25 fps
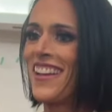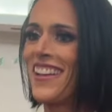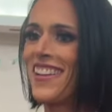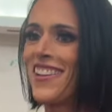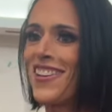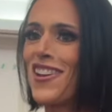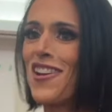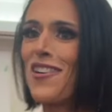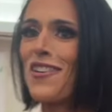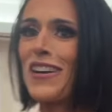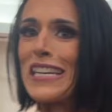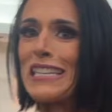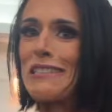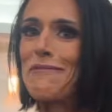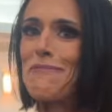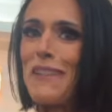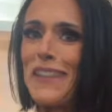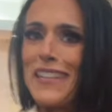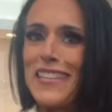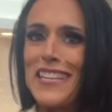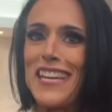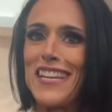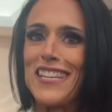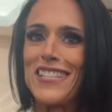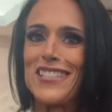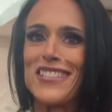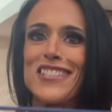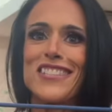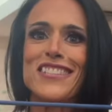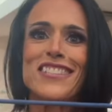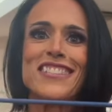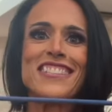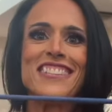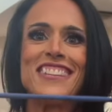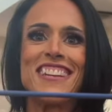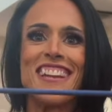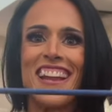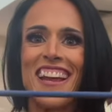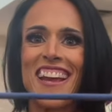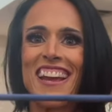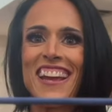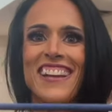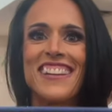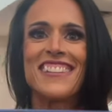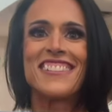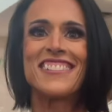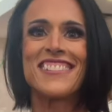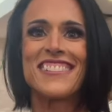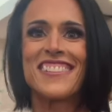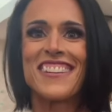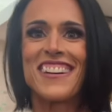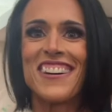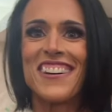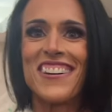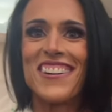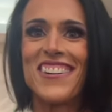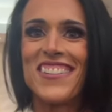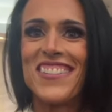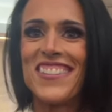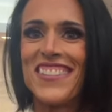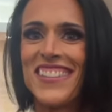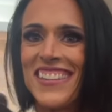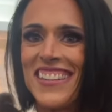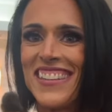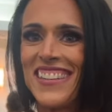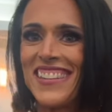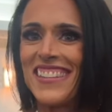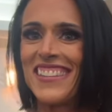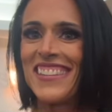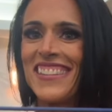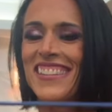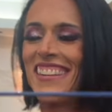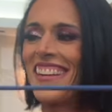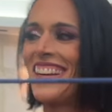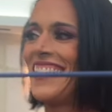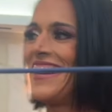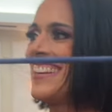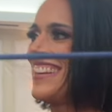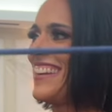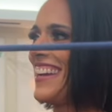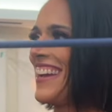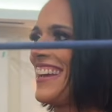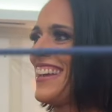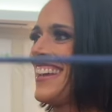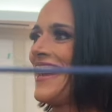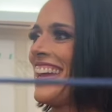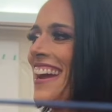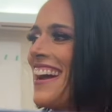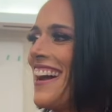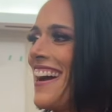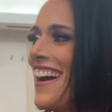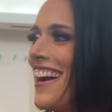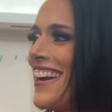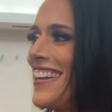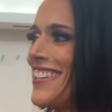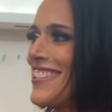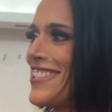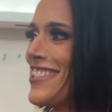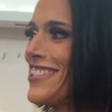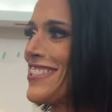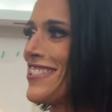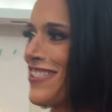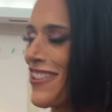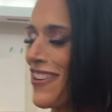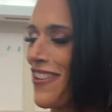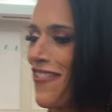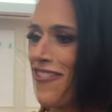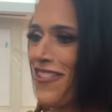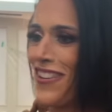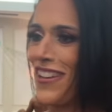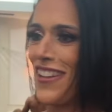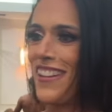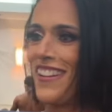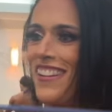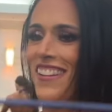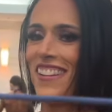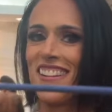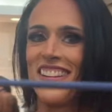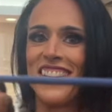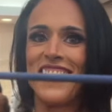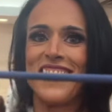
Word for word: No expectations today, so just zen. Yeah, I just sort of feel